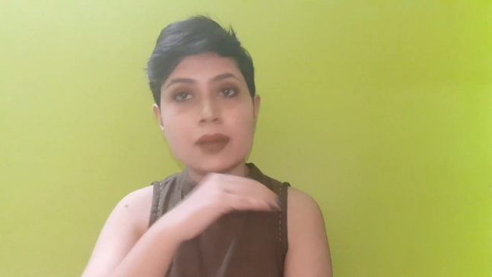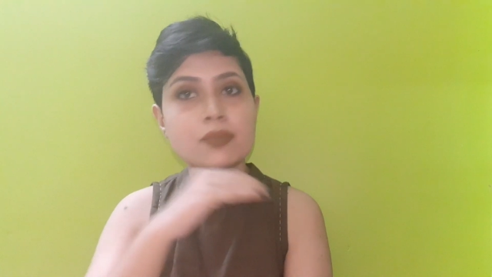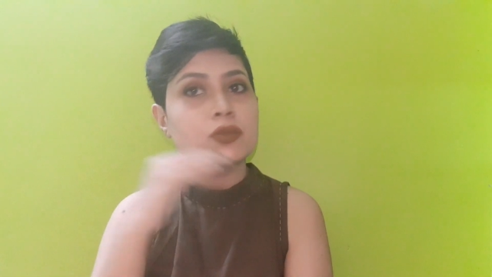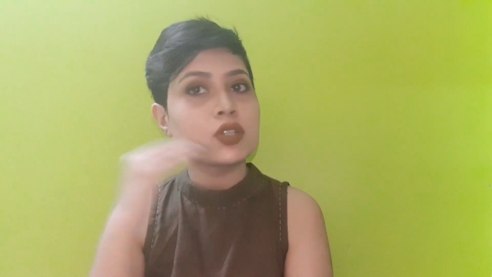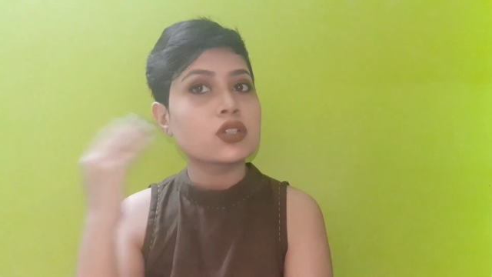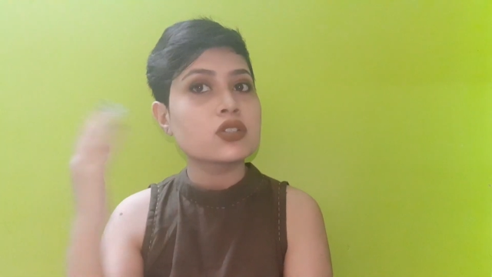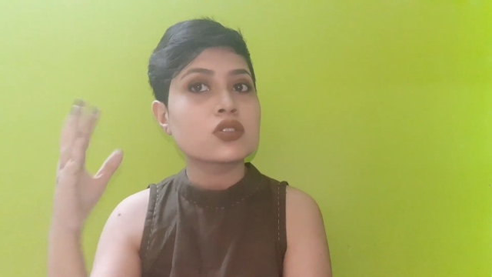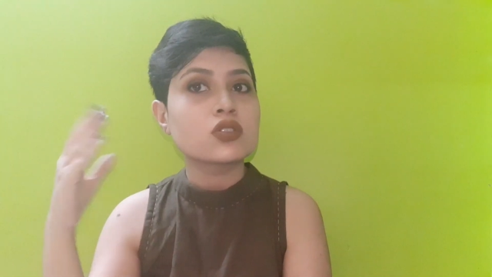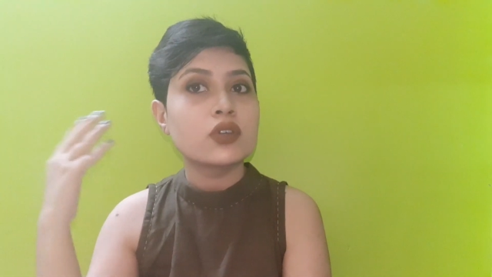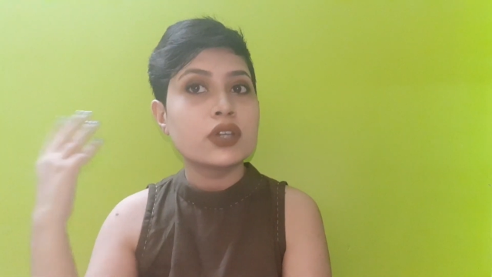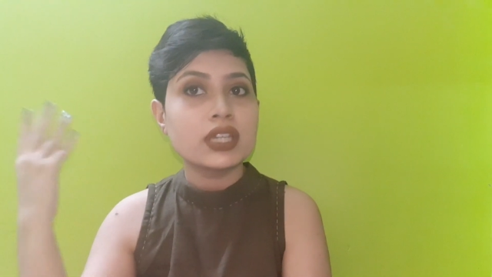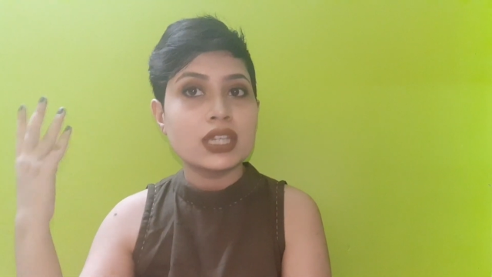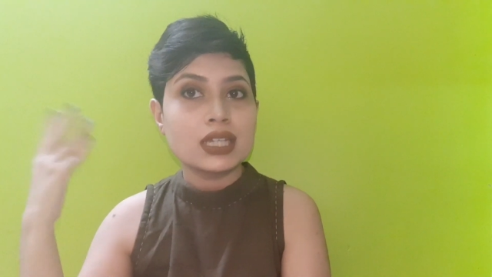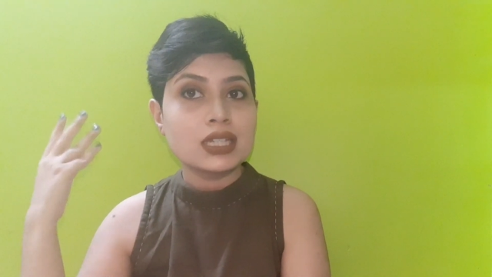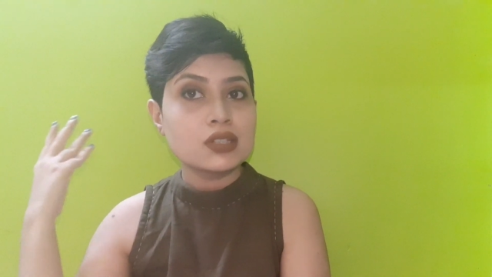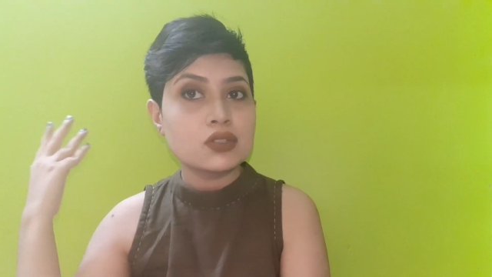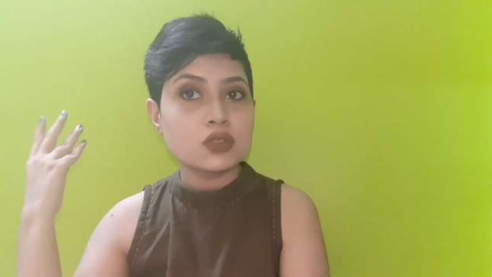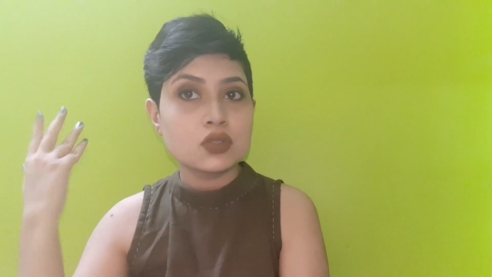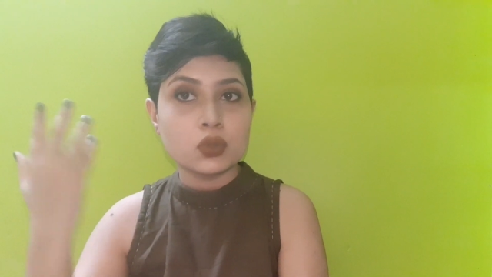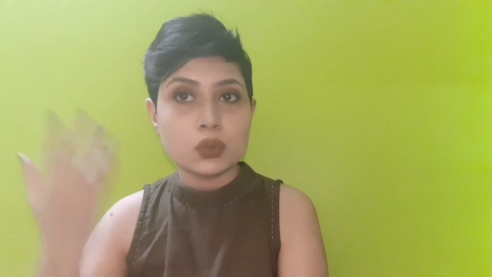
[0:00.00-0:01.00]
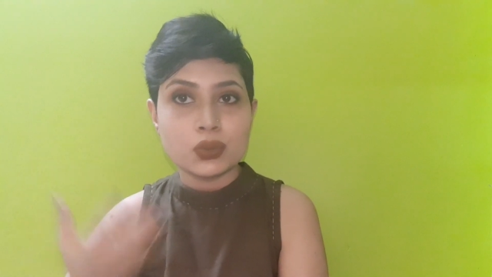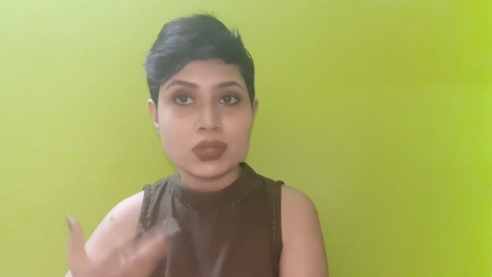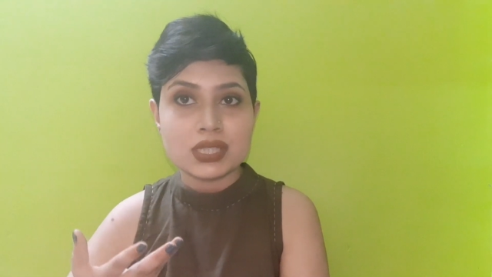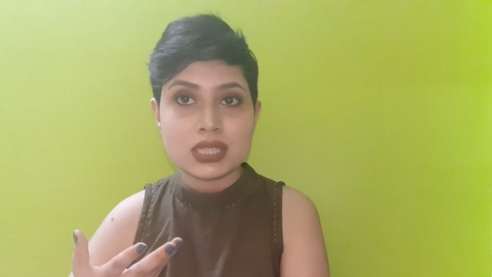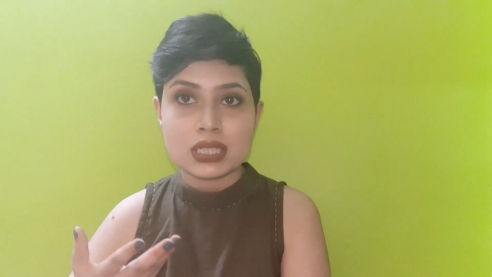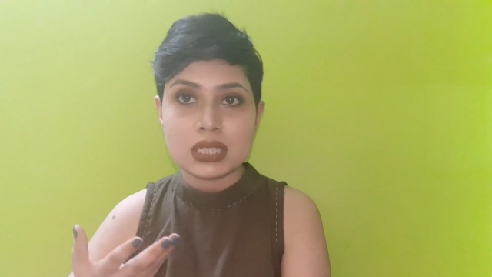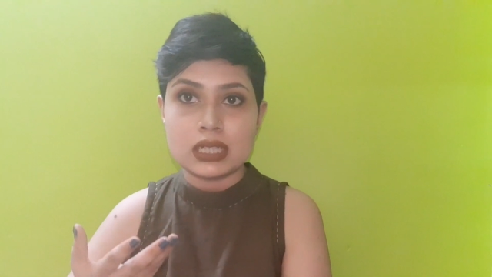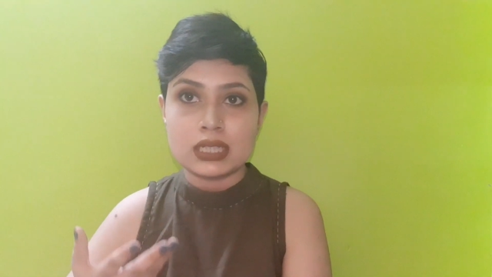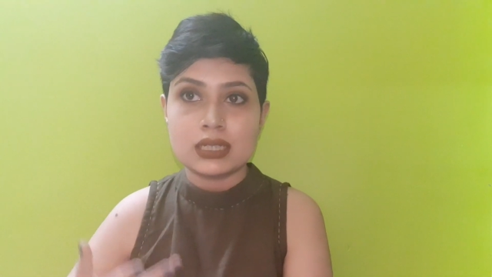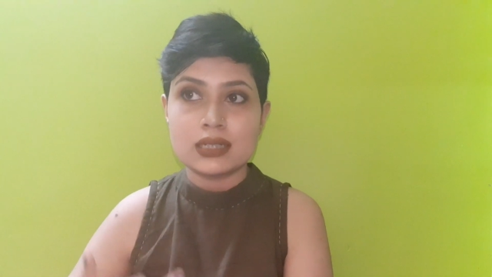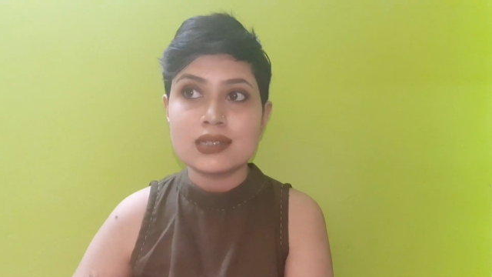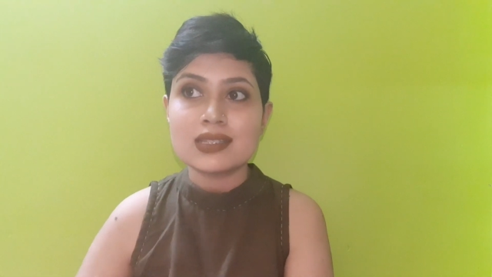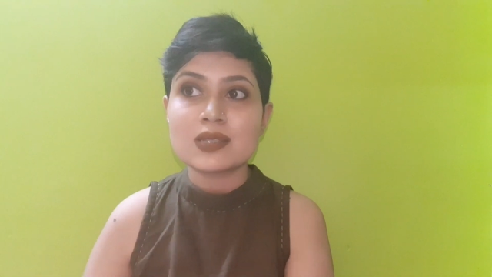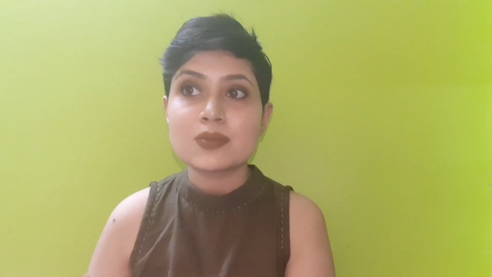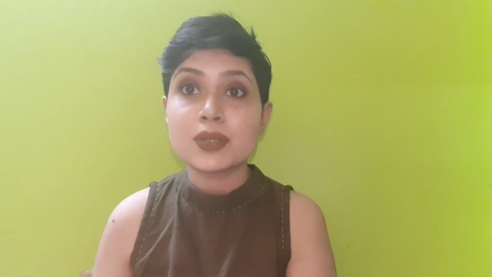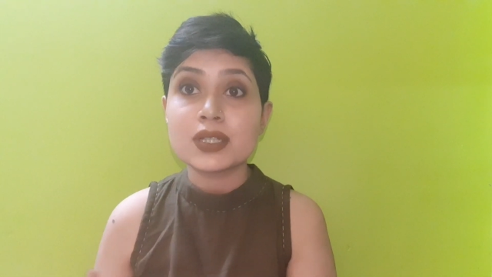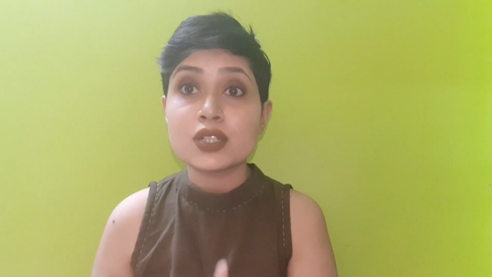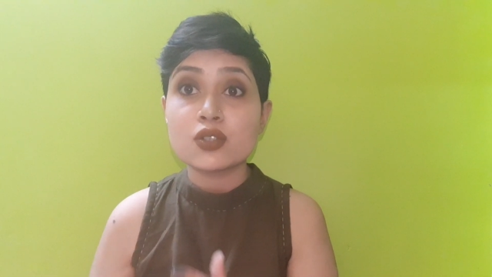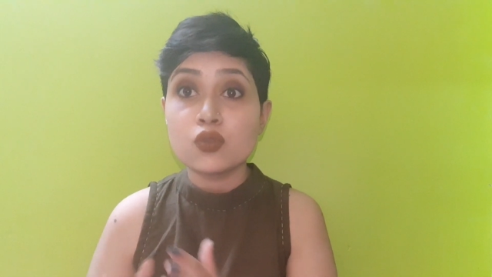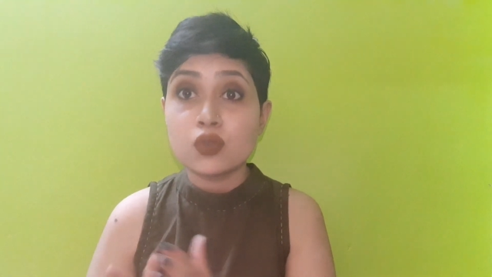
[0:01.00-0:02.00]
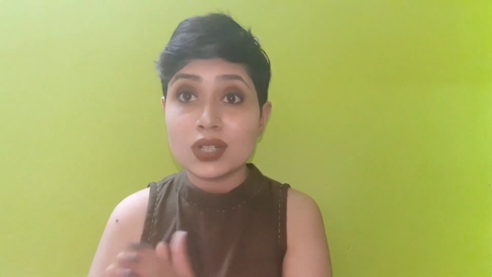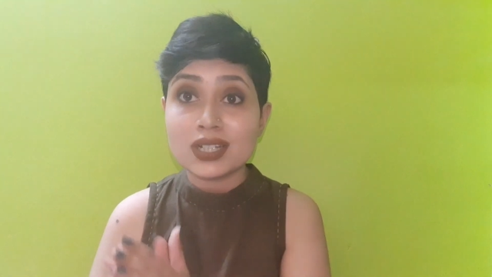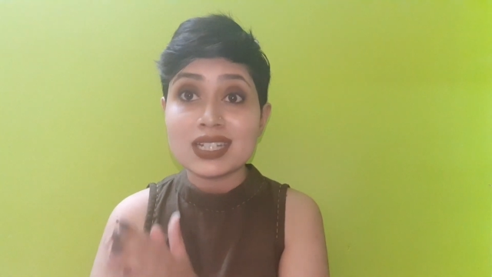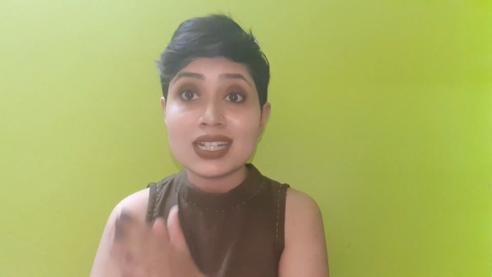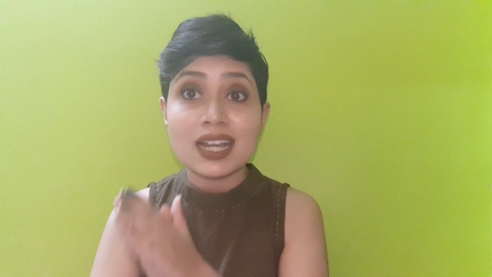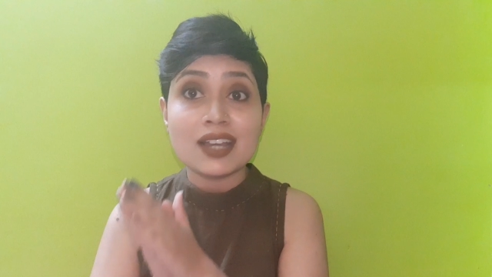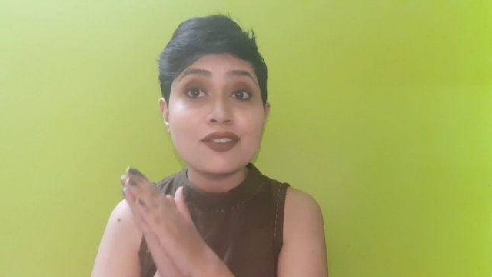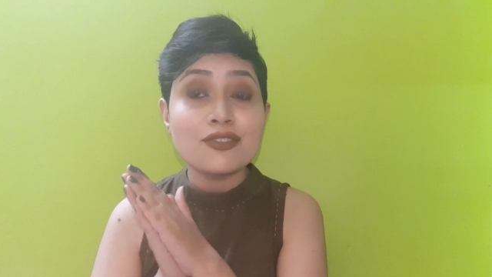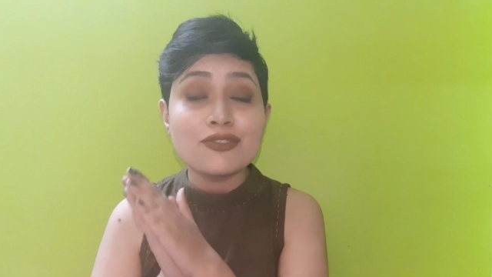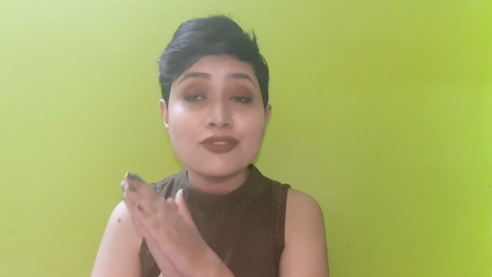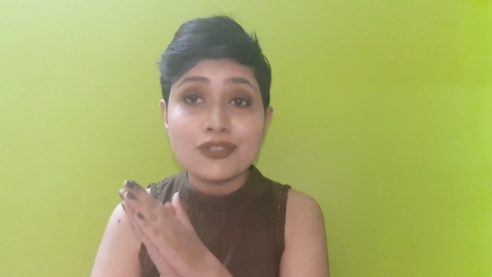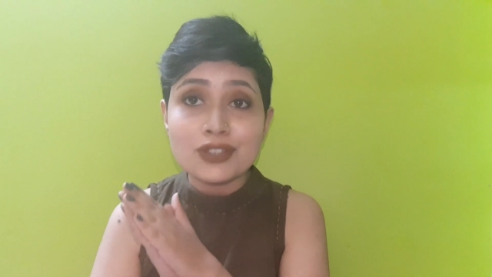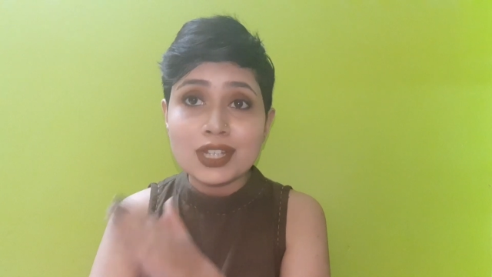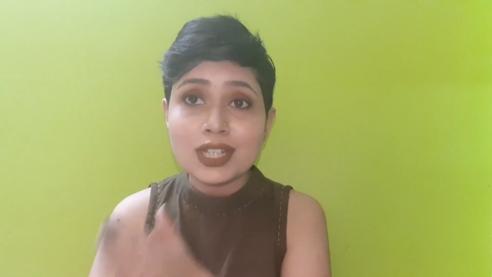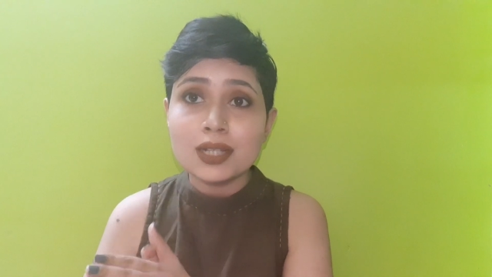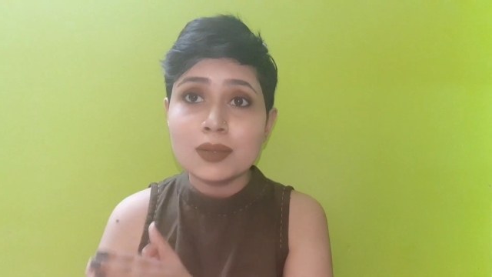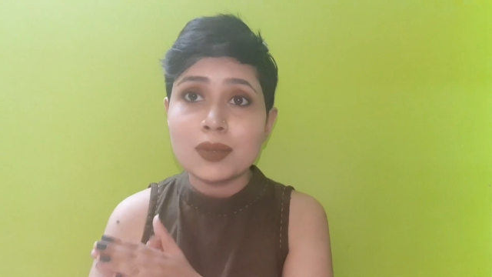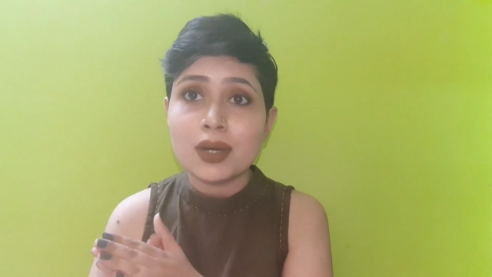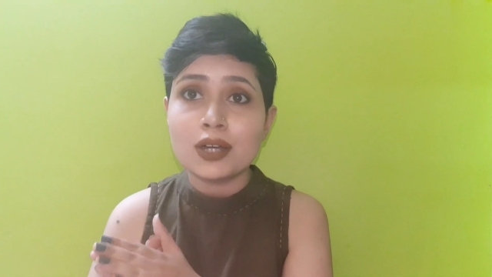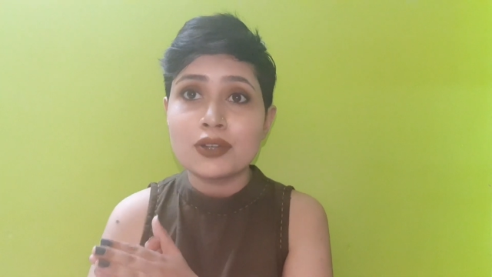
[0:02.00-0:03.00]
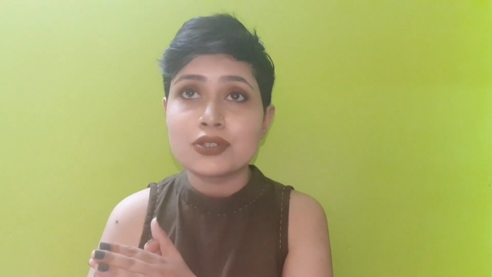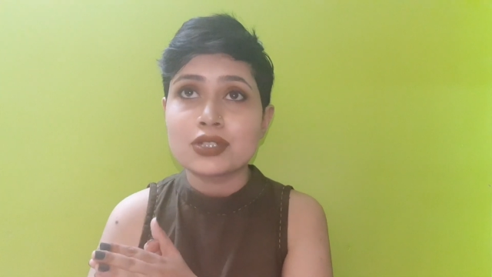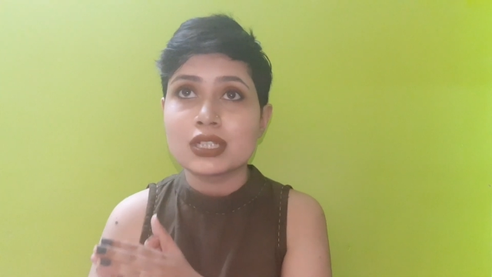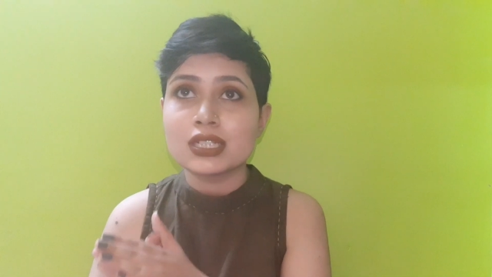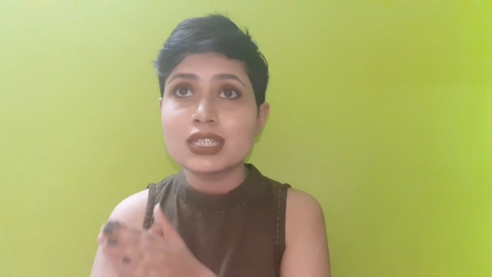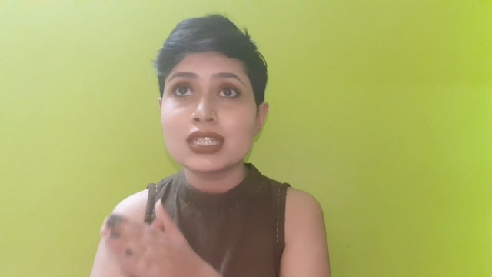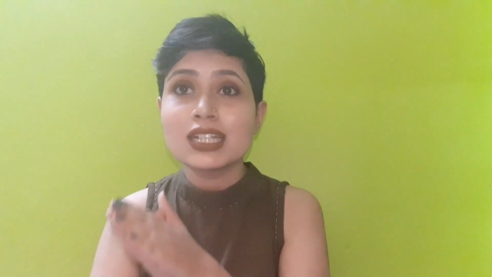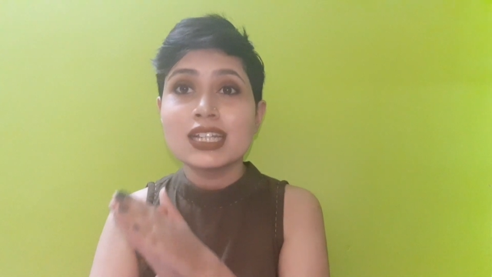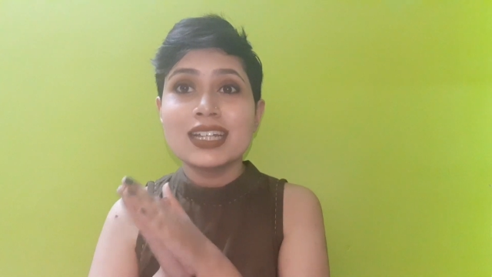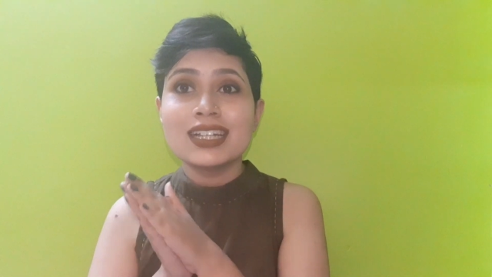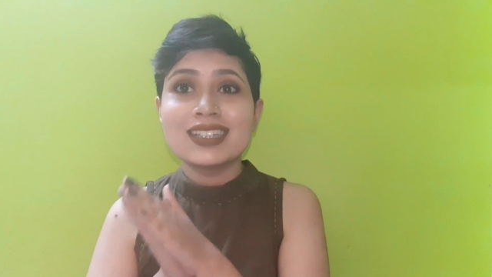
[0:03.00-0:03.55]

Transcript: I'm not going into those details but what I feel about it